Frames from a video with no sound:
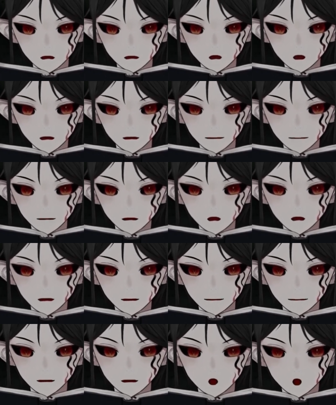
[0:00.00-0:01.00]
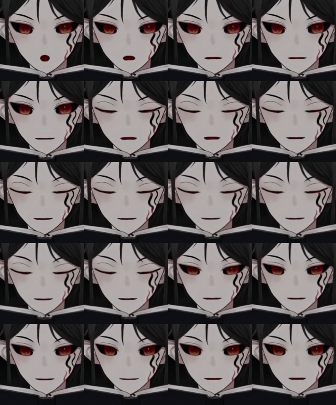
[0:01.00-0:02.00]
my friends called me
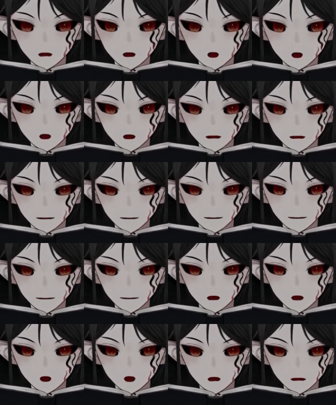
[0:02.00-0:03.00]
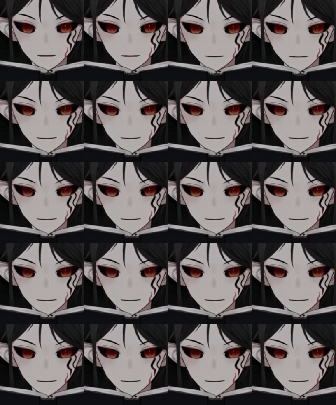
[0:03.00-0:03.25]
Tin Can Sam.